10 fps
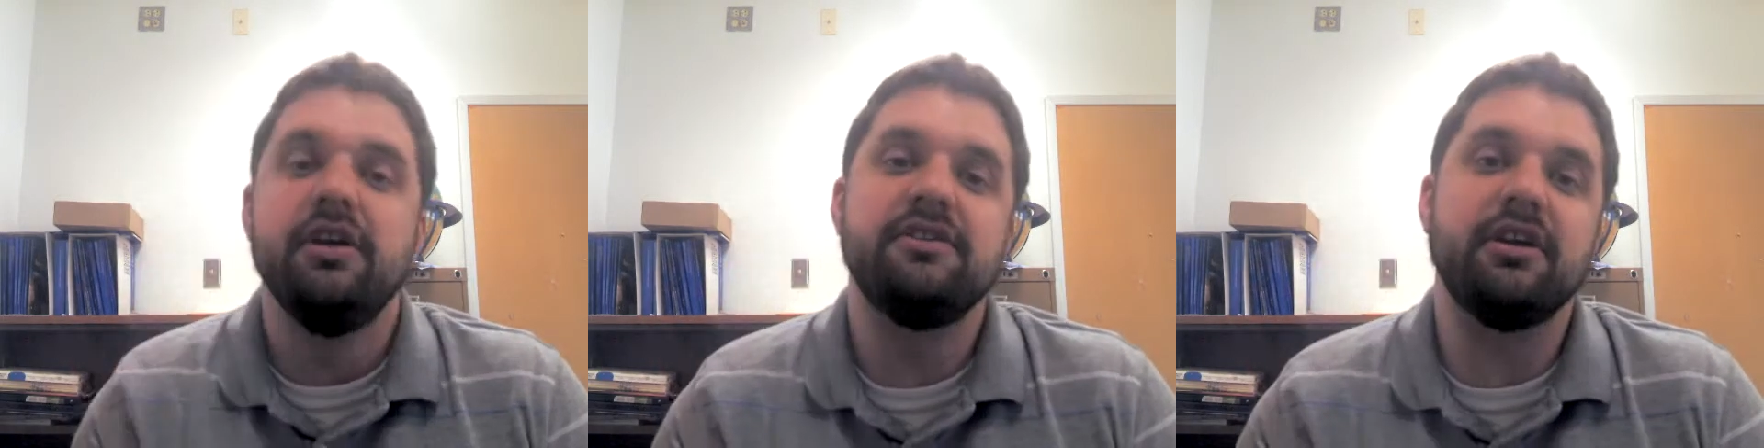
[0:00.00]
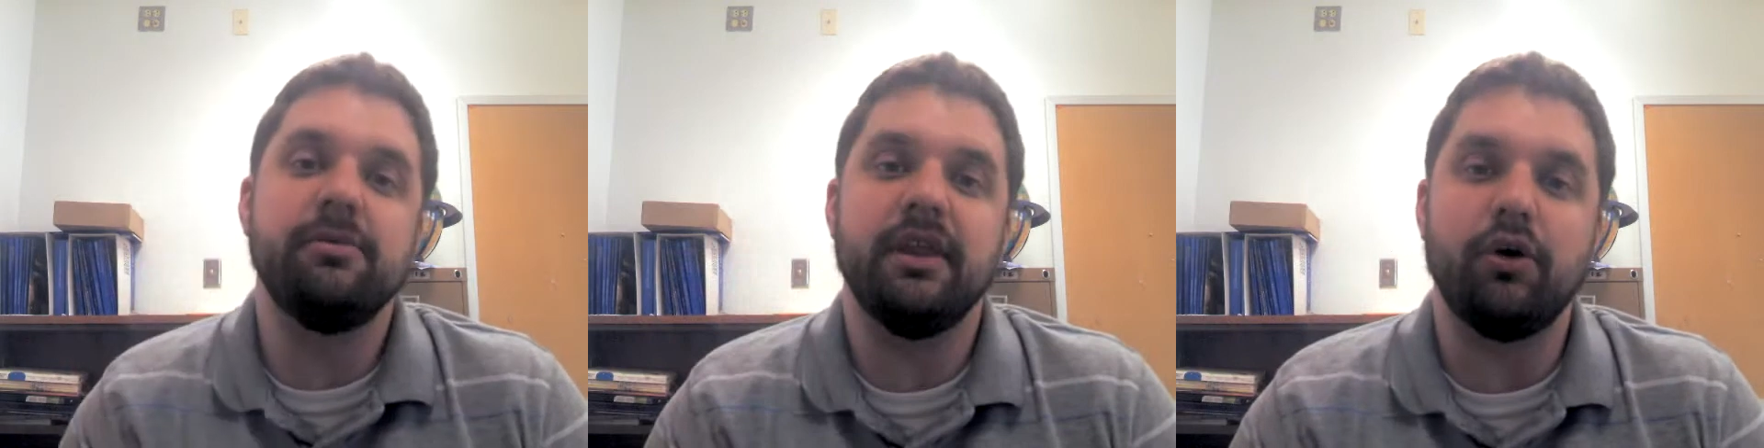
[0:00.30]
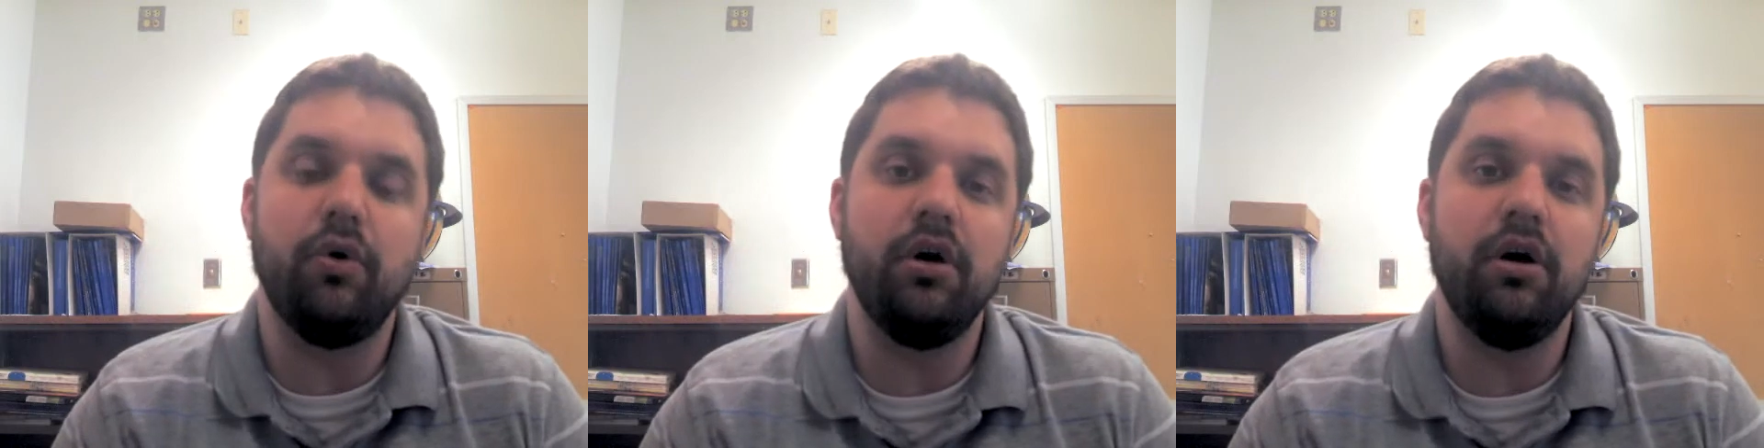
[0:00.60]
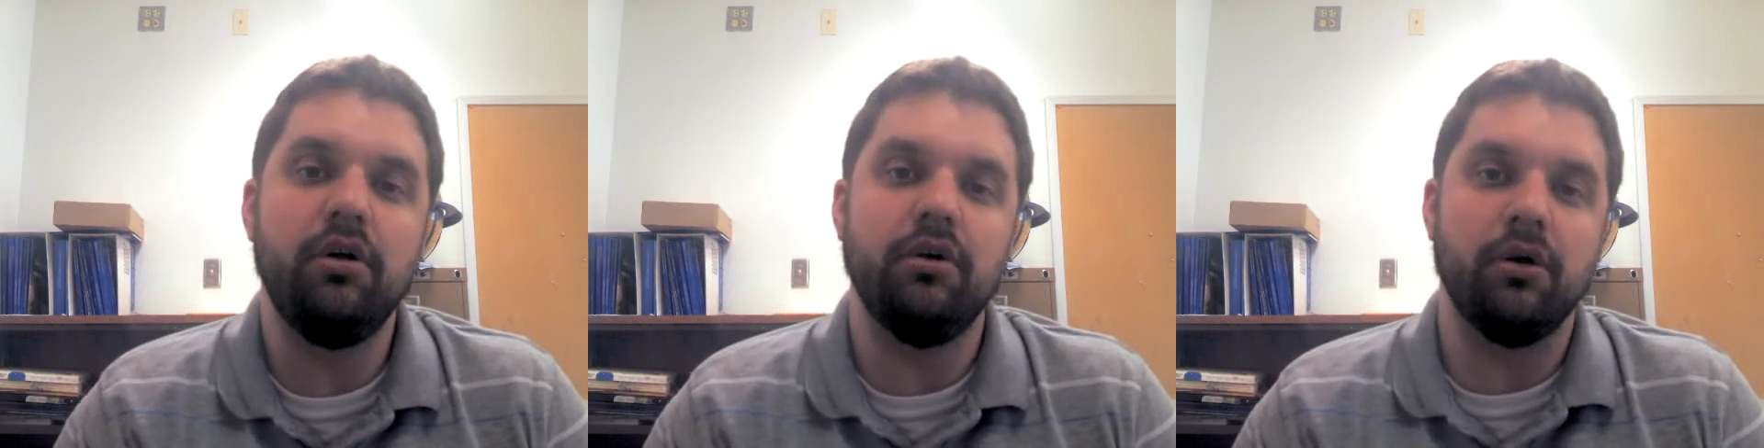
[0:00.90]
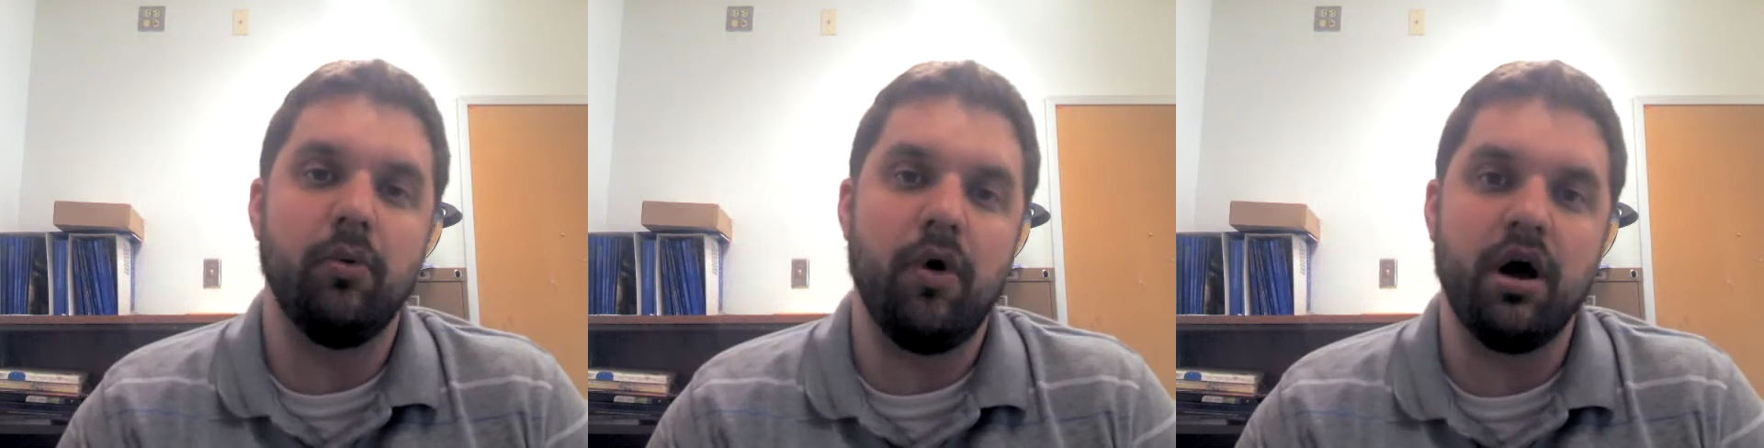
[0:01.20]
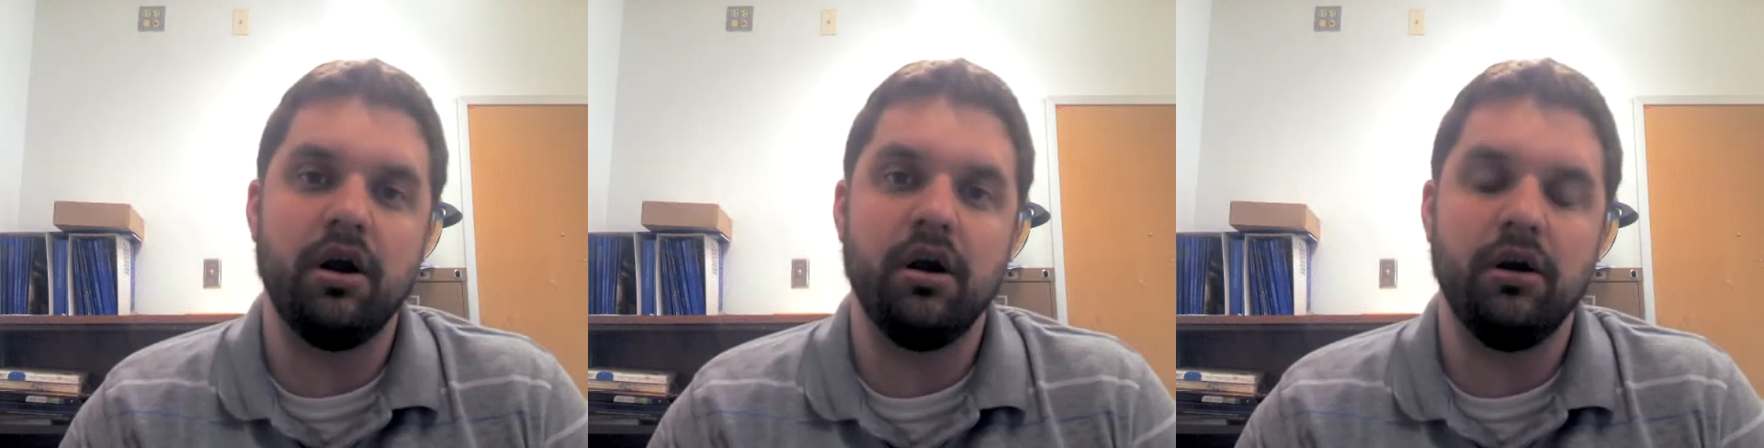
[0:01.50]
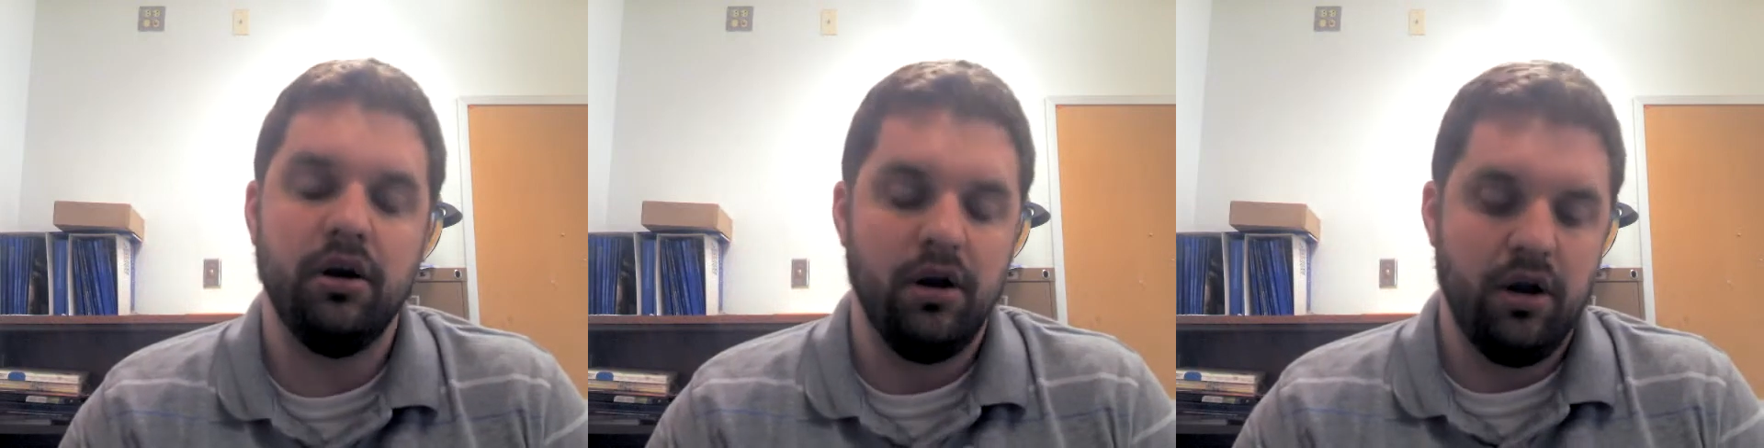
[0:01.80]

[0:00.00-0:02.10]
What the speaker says: So that could be like oil or water,